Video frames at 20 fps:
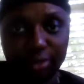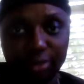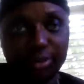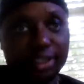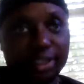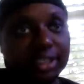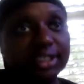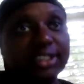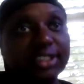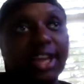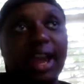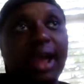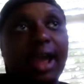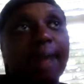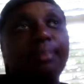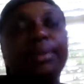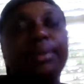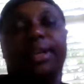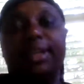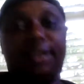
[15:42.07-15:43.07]
Things are
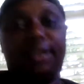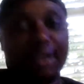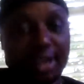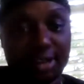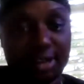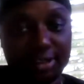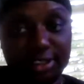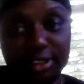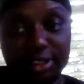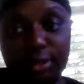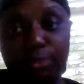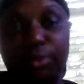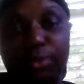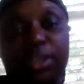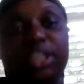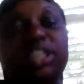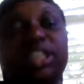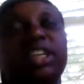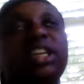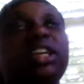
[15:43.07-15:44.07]
happening now. So
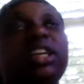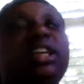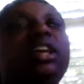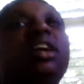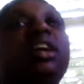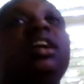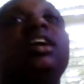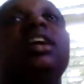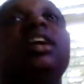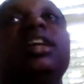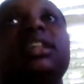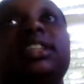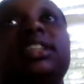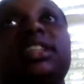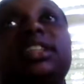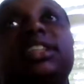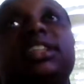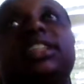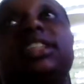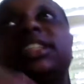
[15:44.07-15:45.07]
we need
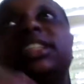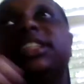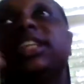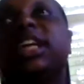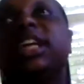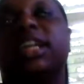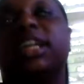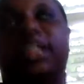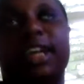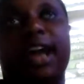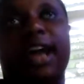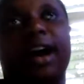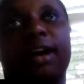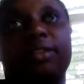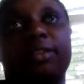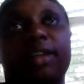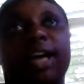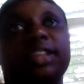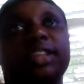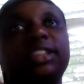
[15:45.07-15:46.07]
assistance now,
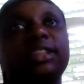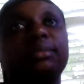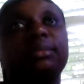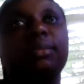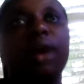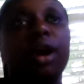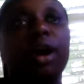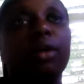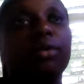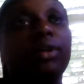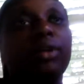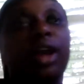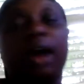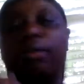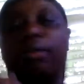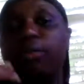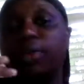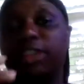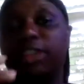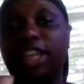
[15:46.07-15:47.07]
not tomorrow, not
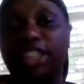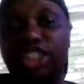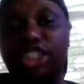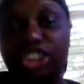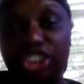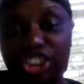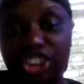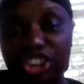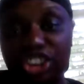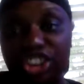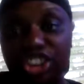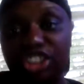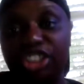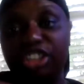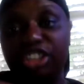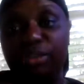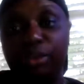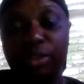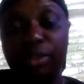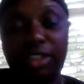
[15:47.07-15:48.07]
what they should have did
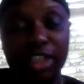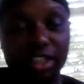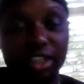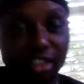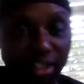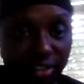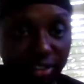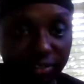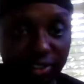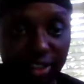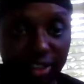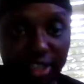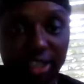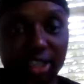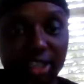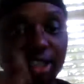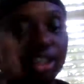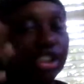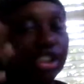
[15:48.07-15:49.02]
or what they could have done.